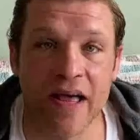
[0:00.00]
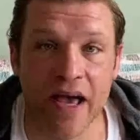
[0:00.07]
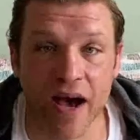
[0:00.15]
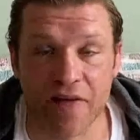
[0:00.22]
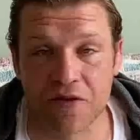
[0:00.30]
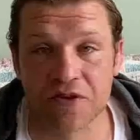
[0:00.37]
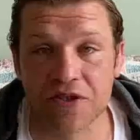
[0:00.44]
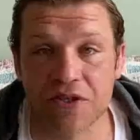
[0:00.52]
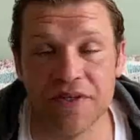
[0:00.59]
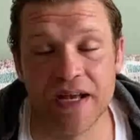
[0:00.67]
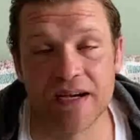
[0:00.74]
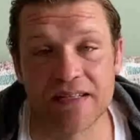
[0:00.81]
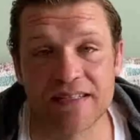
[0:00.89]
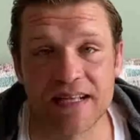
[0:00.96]
I've got two
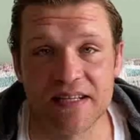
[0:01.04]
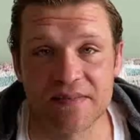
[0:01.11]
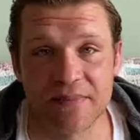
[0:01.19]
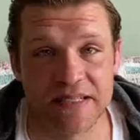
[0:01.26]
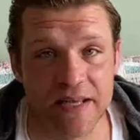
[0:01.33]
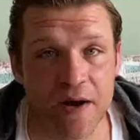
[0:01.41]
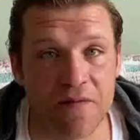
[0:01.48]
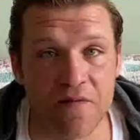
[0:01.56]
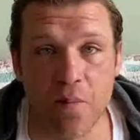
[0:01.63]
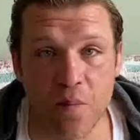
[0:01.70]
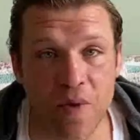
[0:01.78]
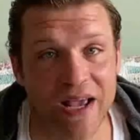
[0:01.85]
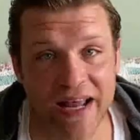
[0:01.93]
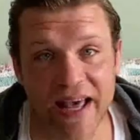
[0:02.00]
young sons myself and
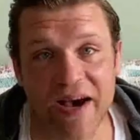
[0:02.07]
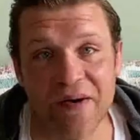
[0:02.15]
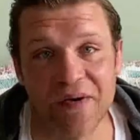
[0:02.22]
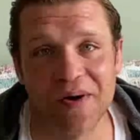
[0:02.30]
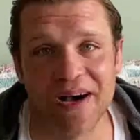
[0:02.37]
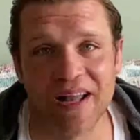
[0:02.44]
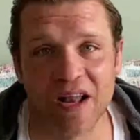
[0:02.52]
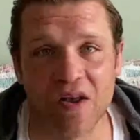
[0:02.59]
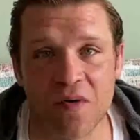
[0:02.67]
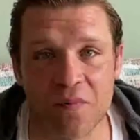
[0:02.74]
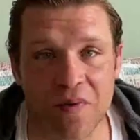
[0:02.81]
we get out quite a lot.